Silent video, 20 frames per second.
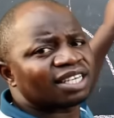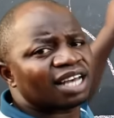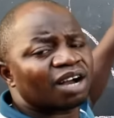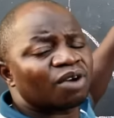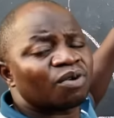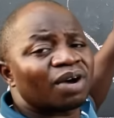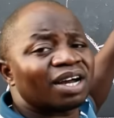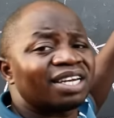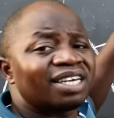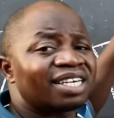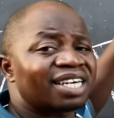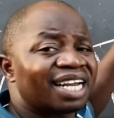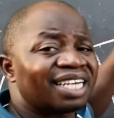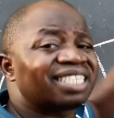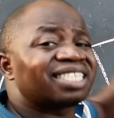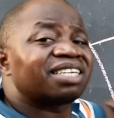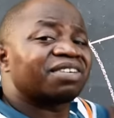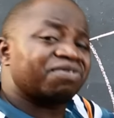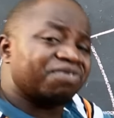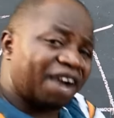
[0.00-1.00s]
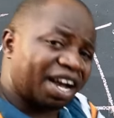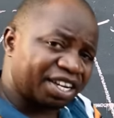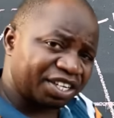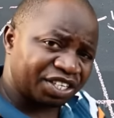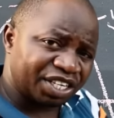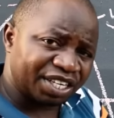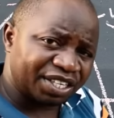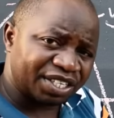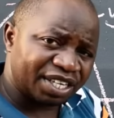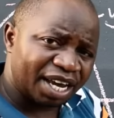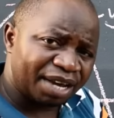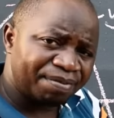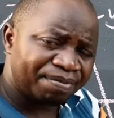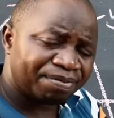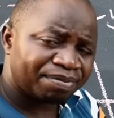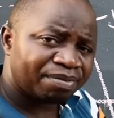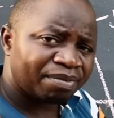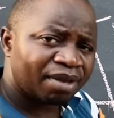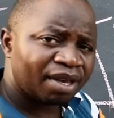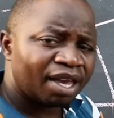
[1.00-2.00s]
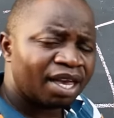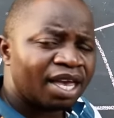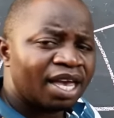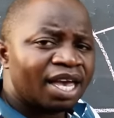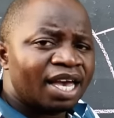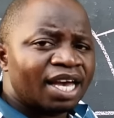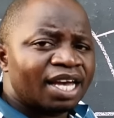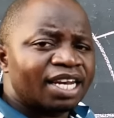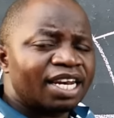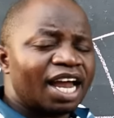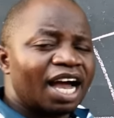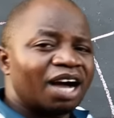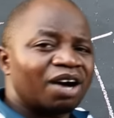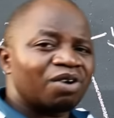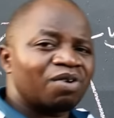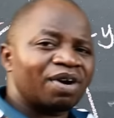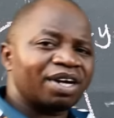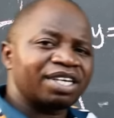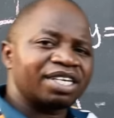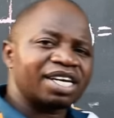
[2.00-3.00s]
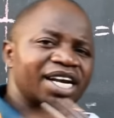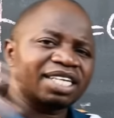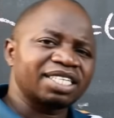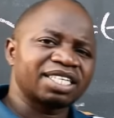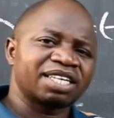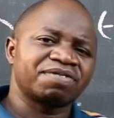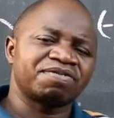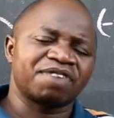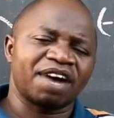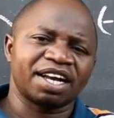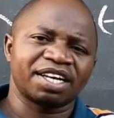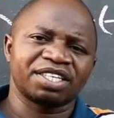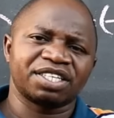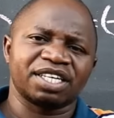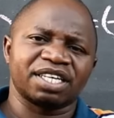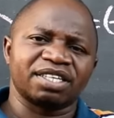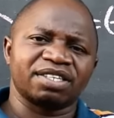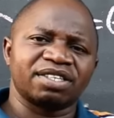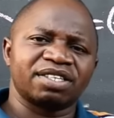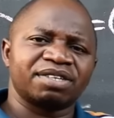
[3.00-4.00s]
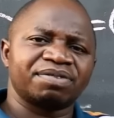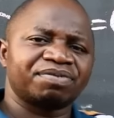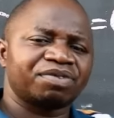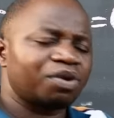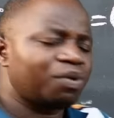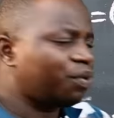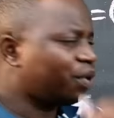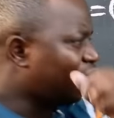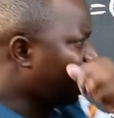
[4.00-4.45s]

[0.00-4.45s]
are quadratic functions? Now, quadratic functions, we